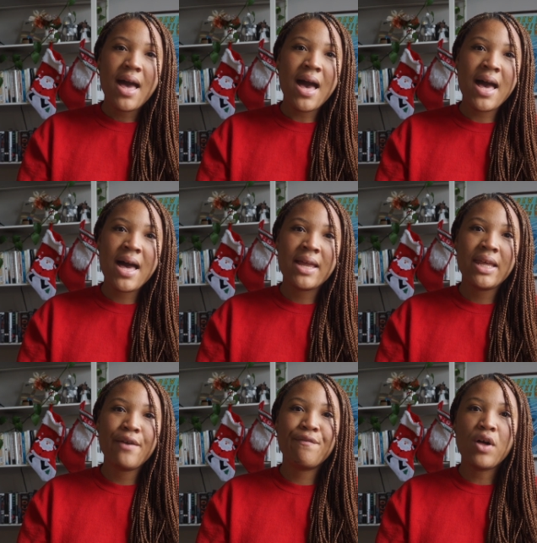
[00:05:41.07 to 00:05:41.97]
and
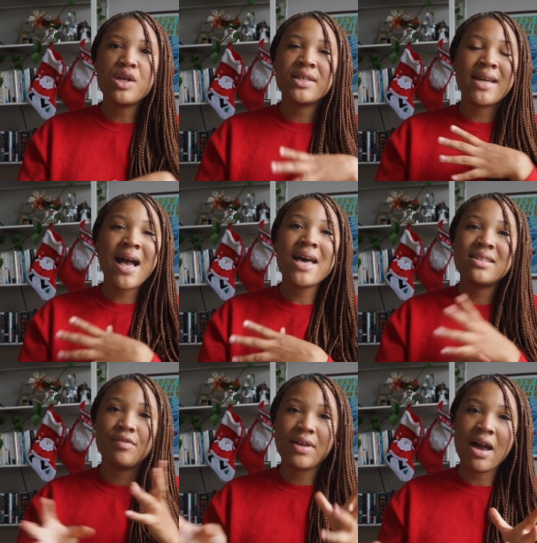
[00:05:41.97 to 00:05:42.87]
it follows a
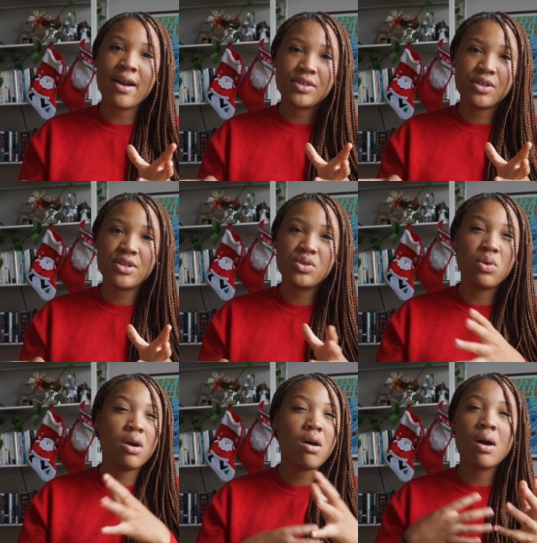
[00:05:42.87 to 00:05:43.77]
cast of characters who
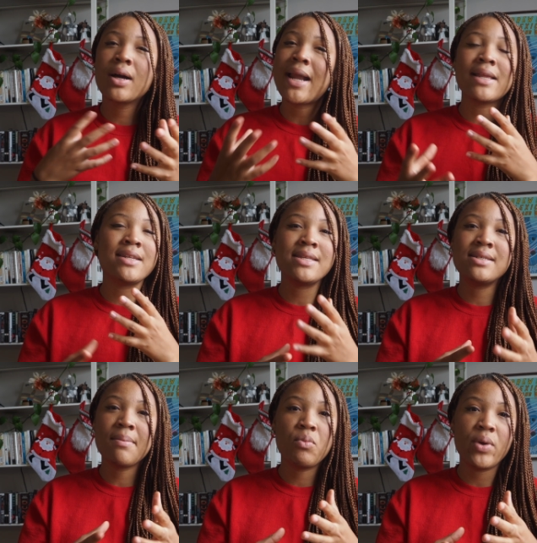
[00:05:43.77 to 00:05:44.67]
are all connected in
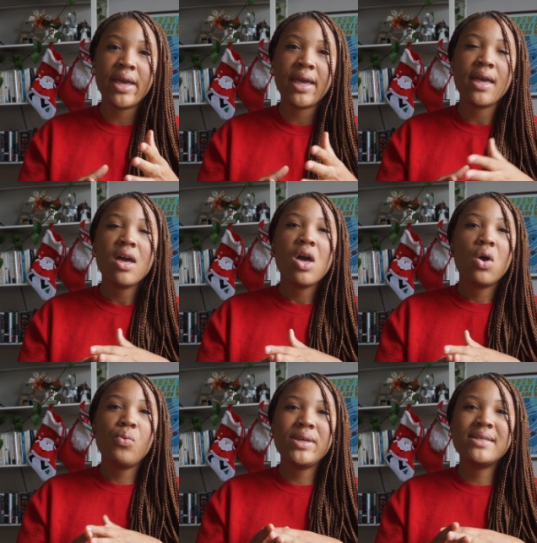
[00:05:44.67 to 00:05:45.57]
some way.
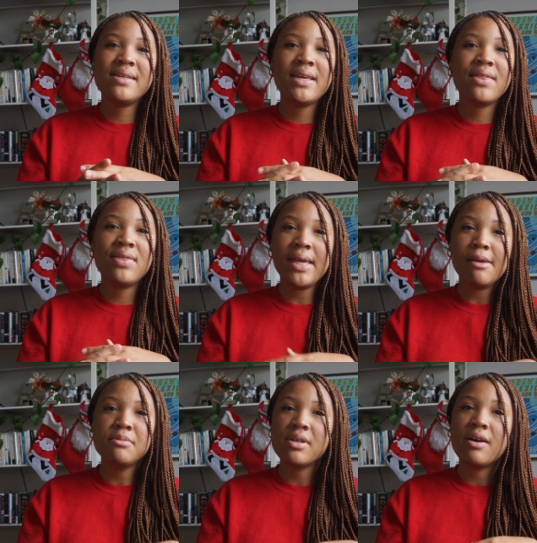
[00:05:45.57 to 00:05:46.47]
We see
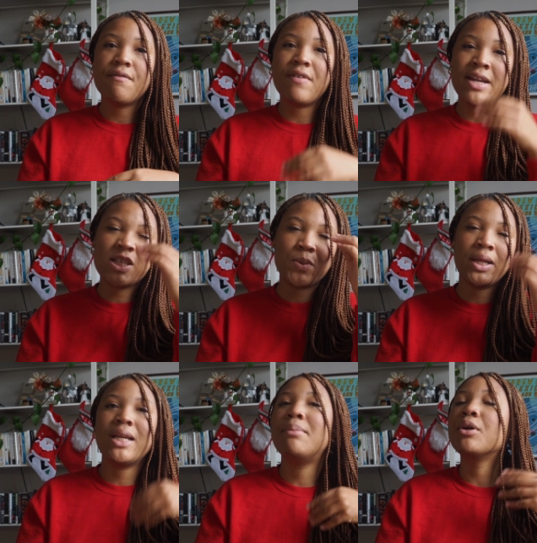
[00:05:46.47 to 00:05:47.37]
themes of
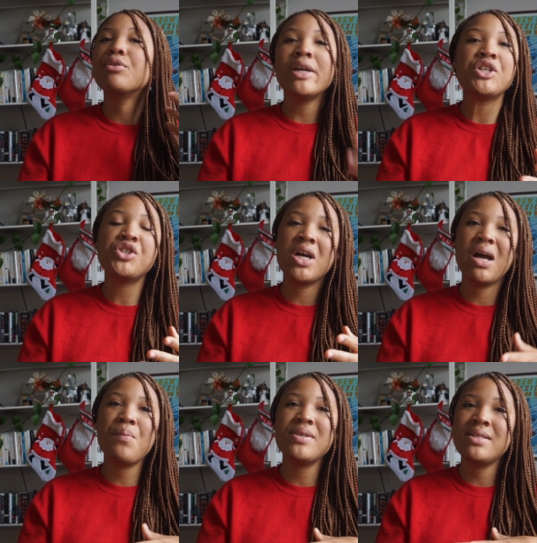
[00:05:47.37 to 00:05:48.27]
Venezuelan
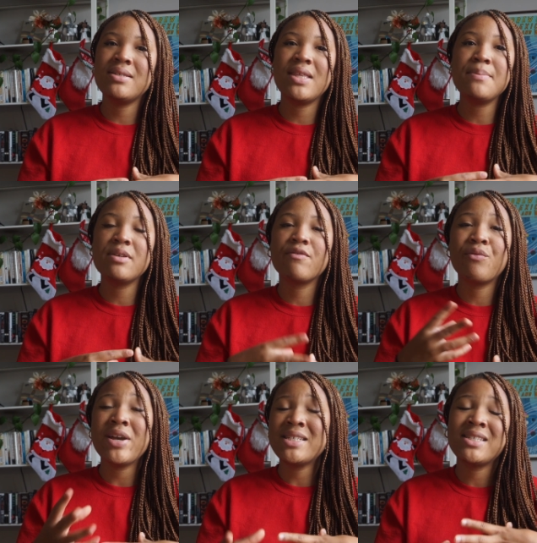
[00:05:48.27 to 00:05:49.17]
immigration, we see themes of
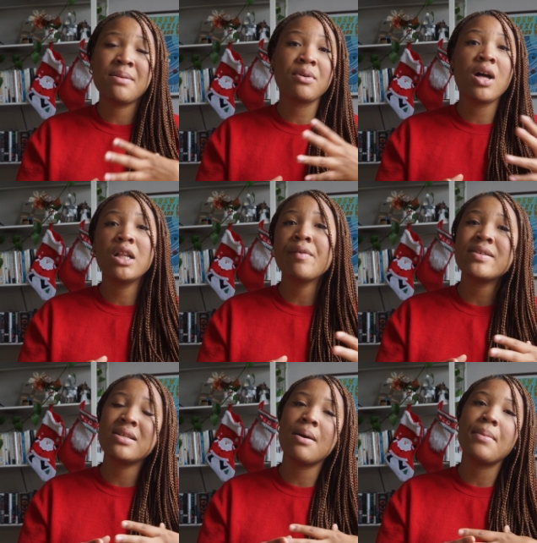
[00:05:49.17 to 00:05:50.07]
racism,
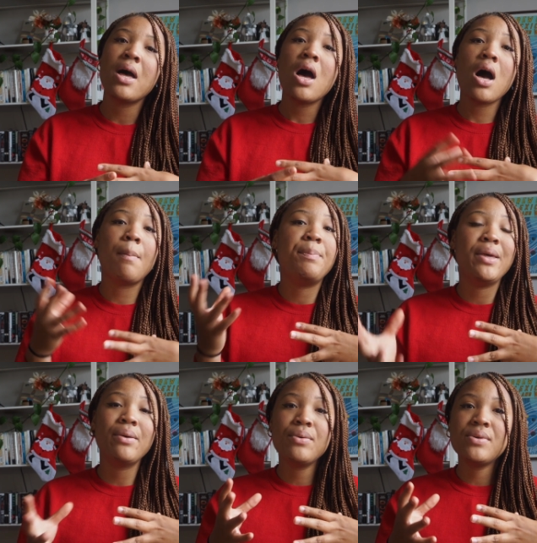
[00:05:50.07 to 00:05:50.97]
colorism,
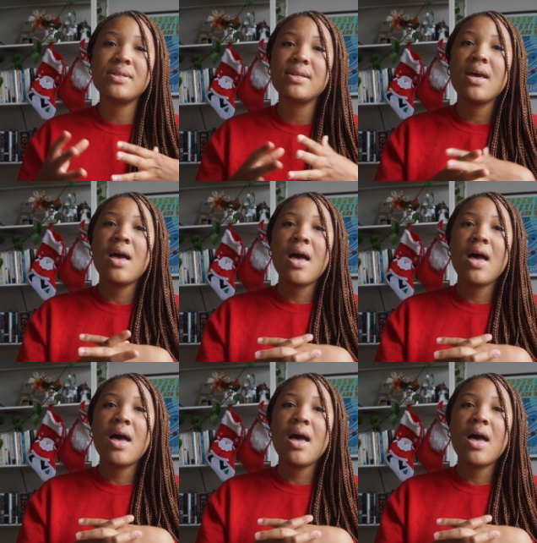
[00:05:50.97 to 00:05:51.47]
abuse,